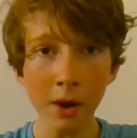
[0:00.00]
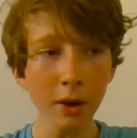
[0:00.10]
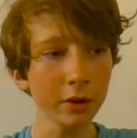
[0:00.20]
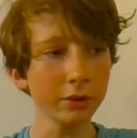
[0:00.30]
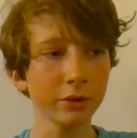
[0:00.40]

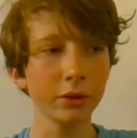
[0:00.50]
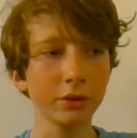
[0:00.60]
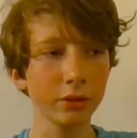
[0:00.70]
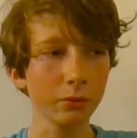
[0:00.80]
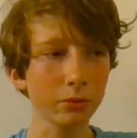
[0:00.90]
because
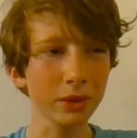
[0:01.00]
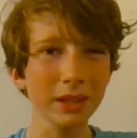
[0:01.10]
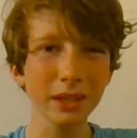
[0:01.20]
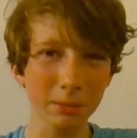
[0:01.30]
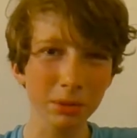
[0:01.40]
it's not
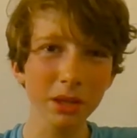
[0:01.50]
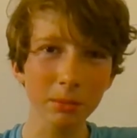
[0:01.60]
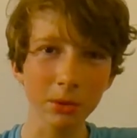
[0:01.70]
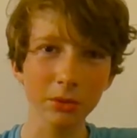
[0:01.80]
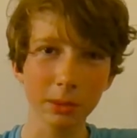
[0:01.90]
really
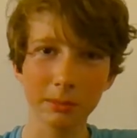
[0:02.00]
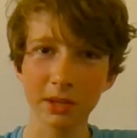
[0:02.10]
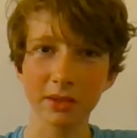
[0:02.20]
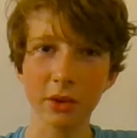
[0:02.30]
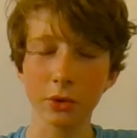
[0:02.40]
applicable to
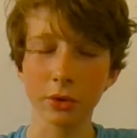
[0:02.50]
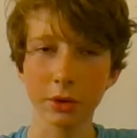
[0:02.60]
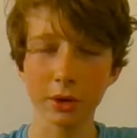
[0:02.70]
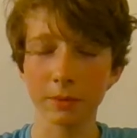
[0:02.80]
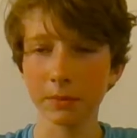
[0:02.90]
Weetbix at all.
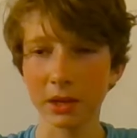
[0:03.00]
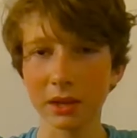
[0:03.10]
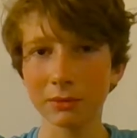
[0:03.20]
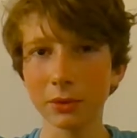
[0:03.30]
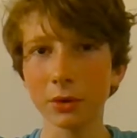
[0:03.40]
Like
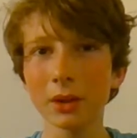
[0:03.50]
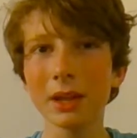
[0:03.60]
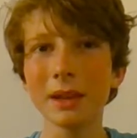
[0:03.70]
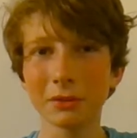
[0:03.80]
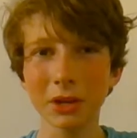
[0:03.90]
if you're
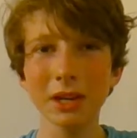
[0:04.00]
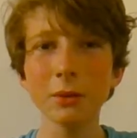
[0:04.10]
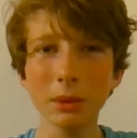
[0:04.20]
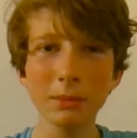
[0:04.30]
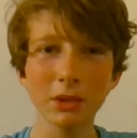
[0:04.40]
eating
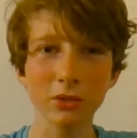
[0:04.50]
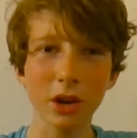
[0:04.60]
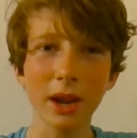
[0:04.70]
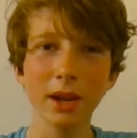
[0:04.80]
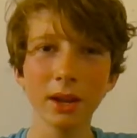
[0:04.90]
Weetbix
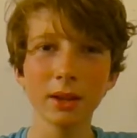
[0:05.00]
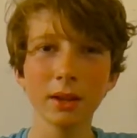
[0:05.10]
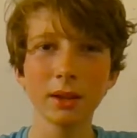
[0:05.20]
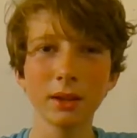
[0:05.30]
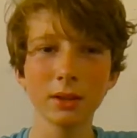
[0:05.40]
dry,
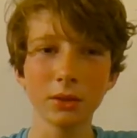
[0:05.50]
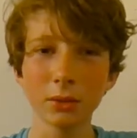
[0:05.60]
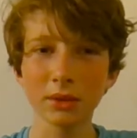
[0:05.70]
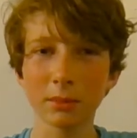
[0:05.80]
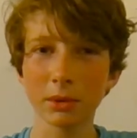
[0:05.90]
you're
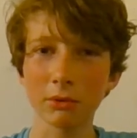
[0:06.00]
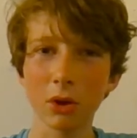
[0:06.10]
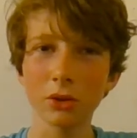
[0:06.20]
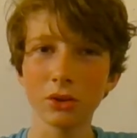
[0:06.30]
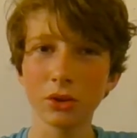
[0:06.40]
doing something
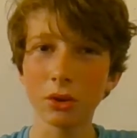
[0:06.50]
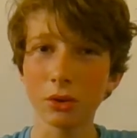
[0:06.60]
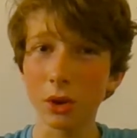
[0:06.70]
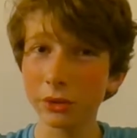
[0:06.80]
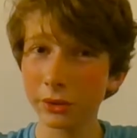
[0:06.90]
wrong. You should know
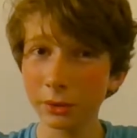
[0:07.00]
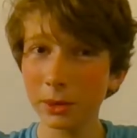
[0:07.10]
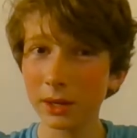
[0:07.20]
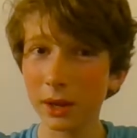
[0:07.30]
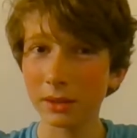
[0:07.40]
not to do
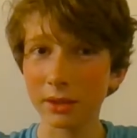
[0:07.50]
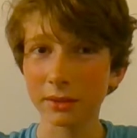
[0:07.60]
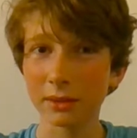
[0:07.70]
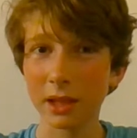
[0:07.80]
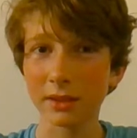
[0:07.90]
it unless
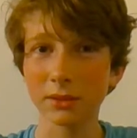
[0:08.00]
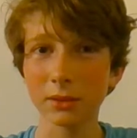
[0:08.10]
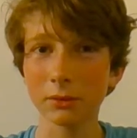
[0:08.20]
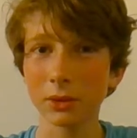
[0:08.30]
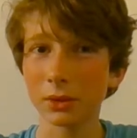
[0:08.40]
that's
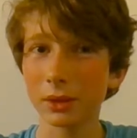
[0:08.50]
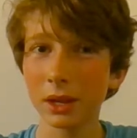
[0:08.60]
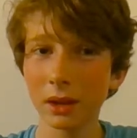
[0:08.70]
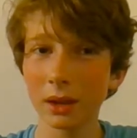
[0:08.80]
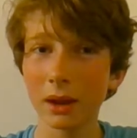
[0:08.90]
sort of your
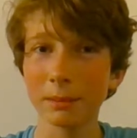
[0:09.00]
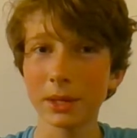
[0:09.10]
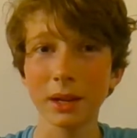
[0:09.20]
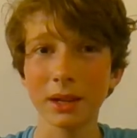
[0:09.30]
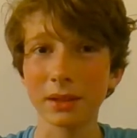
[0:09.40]
thing. And I
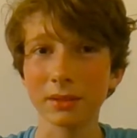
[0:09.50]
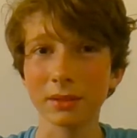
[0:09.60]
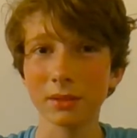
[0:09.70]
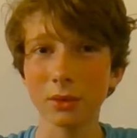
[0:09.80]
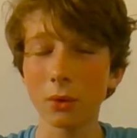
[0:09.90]
mean, I
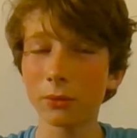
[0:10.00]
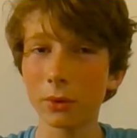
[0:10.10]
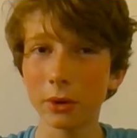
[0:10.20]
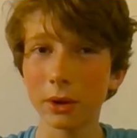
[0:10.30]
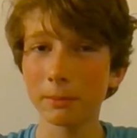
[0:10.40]
guess go
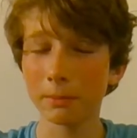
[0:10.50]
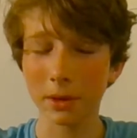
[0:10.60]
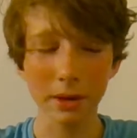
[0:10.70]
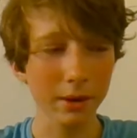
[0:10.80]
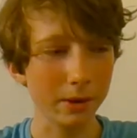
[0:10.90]
for it. But